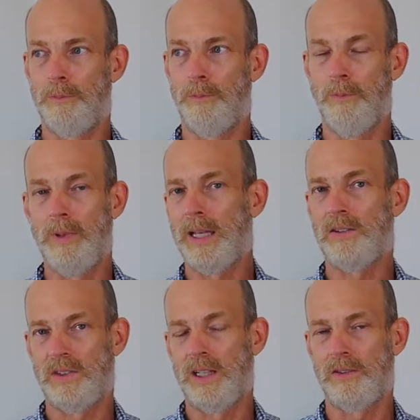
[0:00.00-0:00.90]

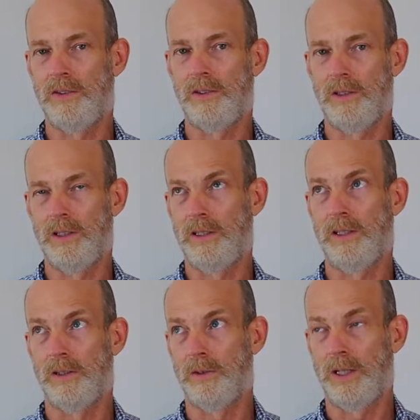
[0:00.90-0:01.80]
make sense and
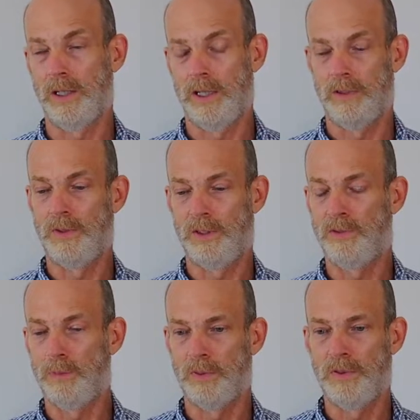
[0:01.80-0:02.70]
at a very
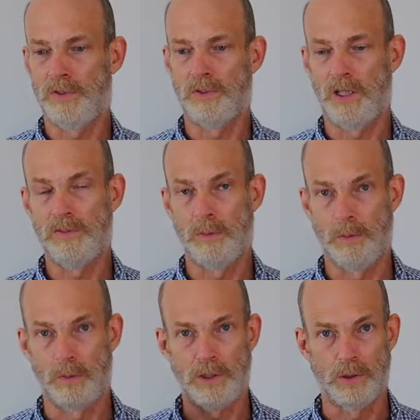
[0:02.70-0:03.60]
superficial level,
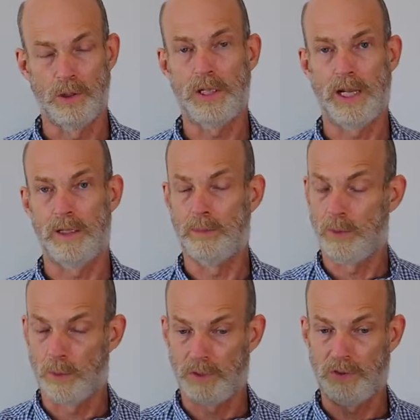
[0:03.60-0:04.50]
but when you look at it,
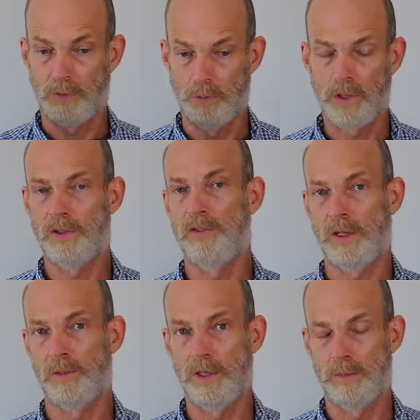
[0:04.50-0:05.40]
we want to say, what does
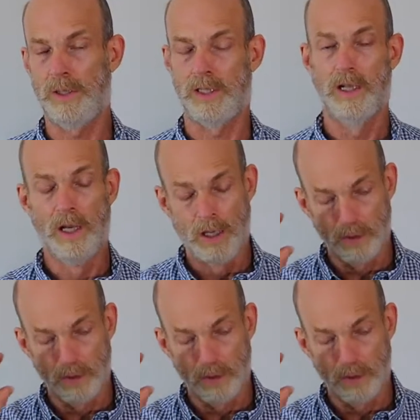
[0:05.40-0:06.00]
that really mean?